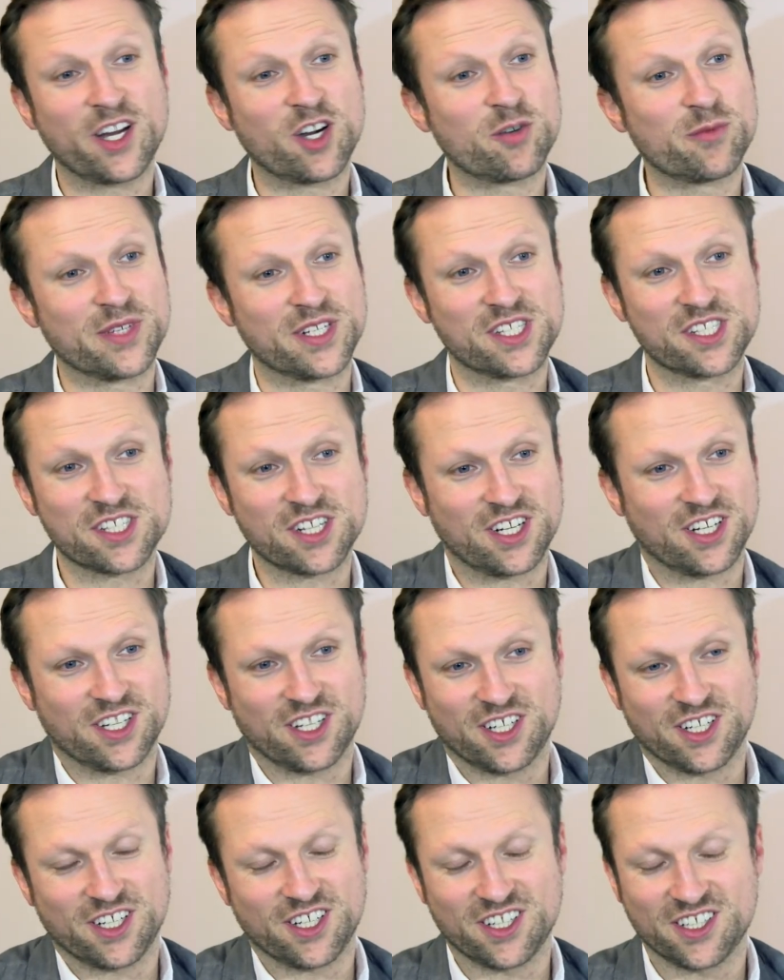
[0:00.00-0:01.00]
Helmets
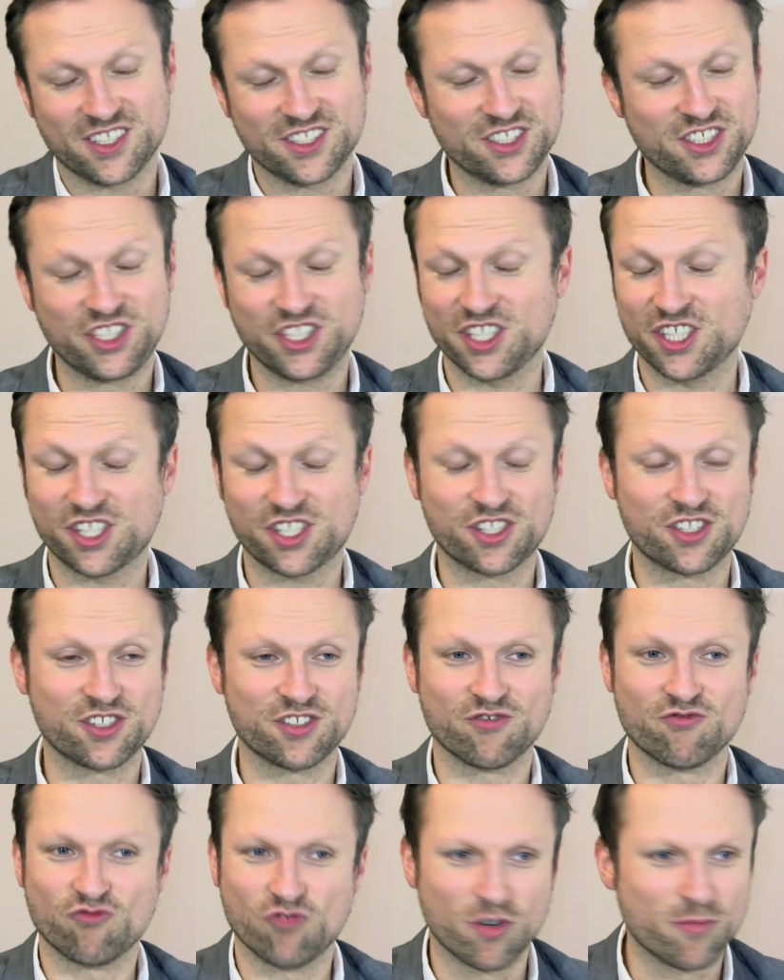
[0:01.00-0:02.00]
are just
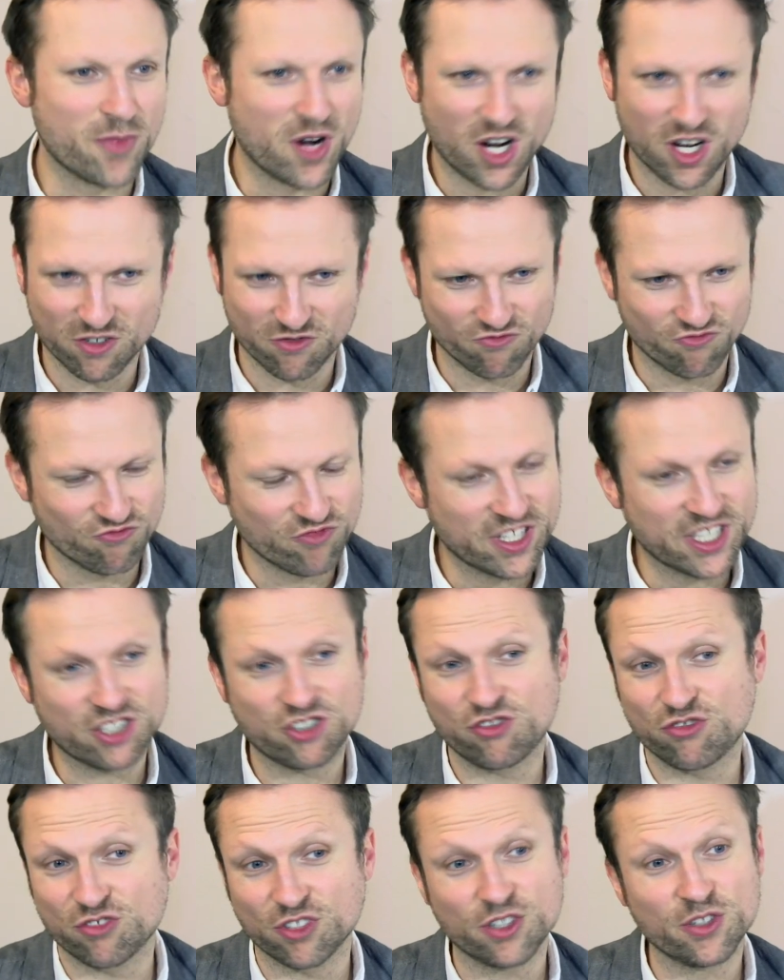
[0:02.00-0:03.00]

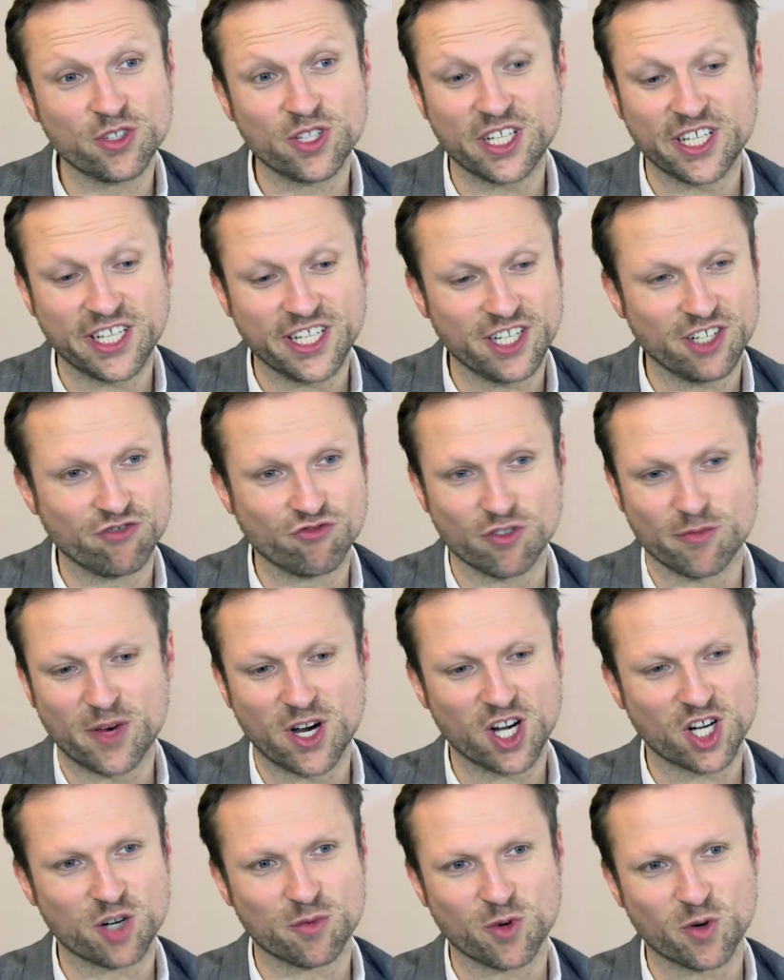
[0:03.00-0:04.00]
truly
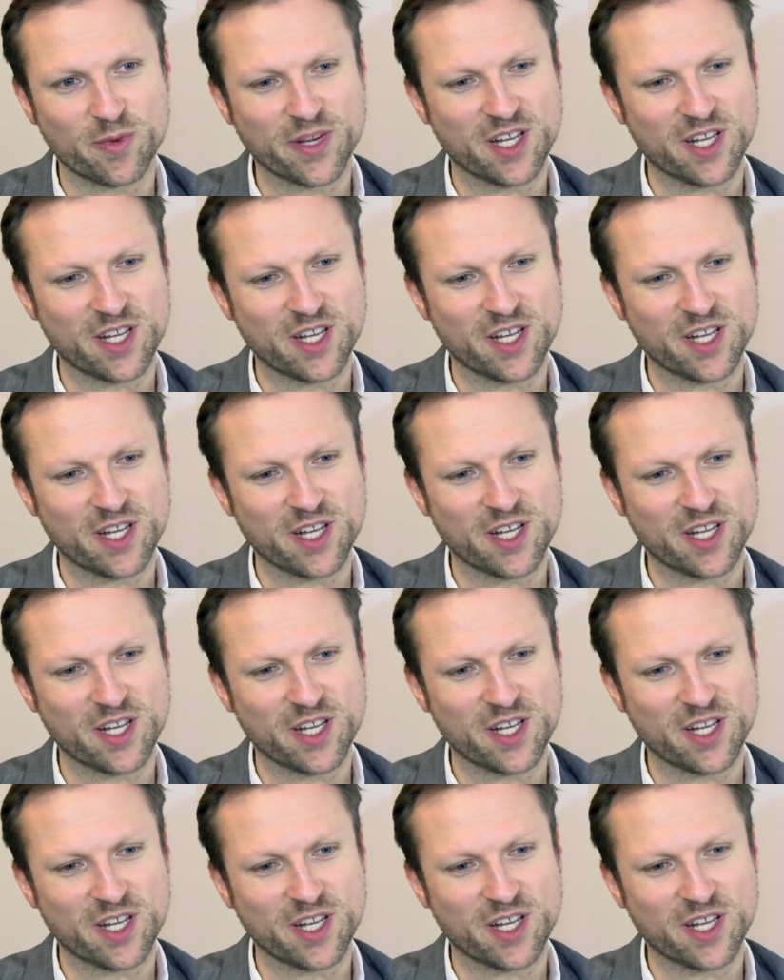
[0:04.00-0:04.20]
remarkable